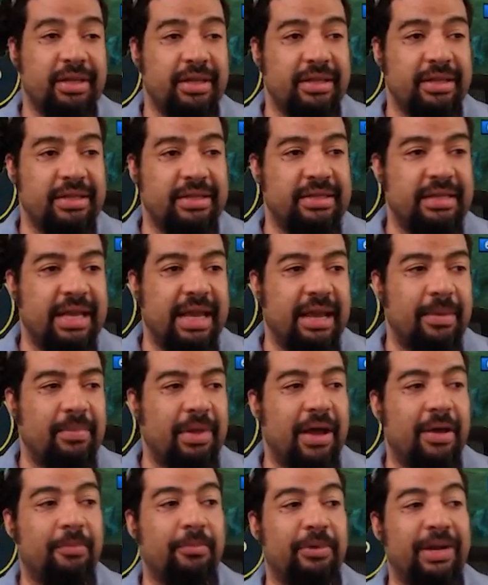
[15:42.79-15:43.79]
in this game.
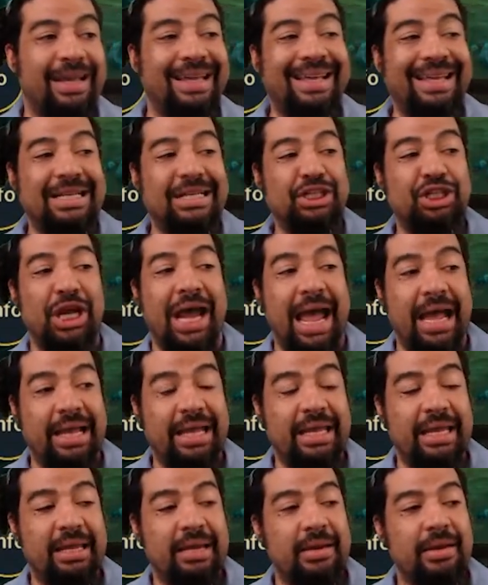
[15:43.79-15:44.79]
Now, I'm bringing a
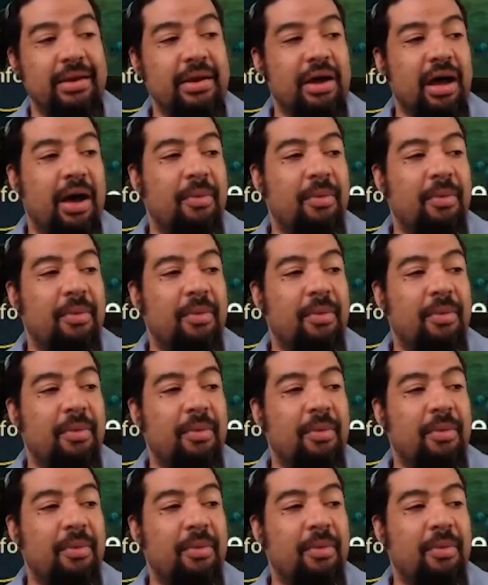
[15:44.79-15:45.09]
Chak in.